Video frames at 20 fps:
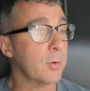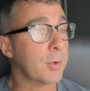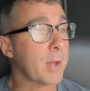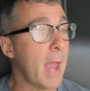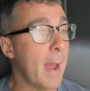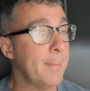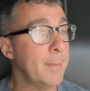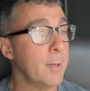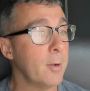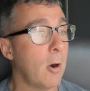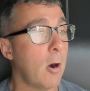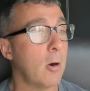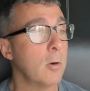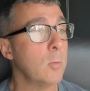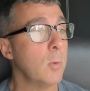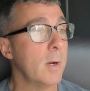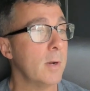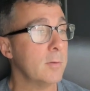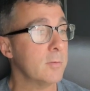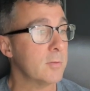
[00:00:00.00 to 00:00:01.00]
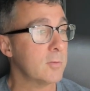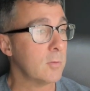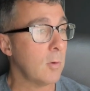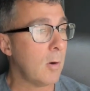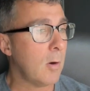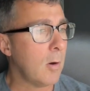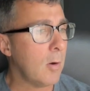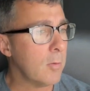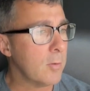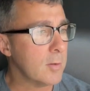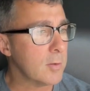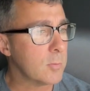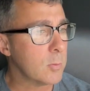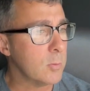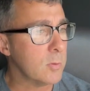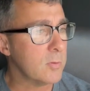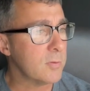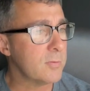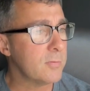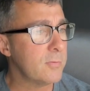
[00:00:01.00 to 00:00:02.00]
cabinet hardware install. This
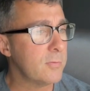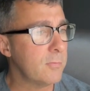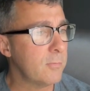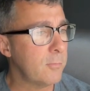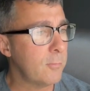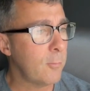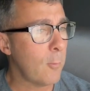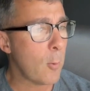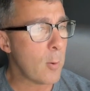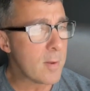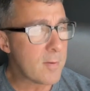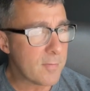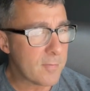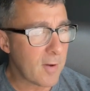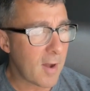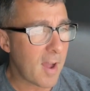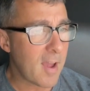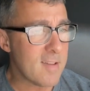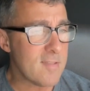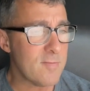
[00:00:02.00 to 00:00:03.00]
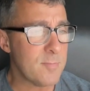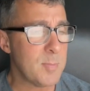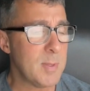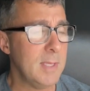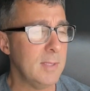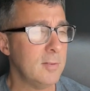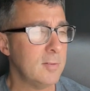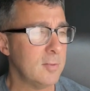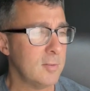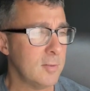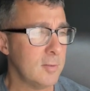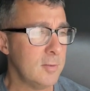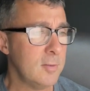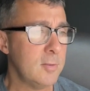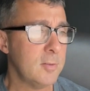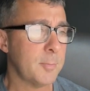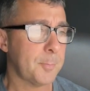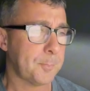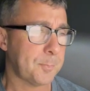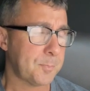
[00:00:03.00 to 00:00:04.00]
was 45
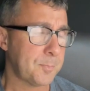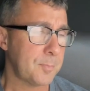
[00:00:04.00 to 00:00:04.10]
pieces.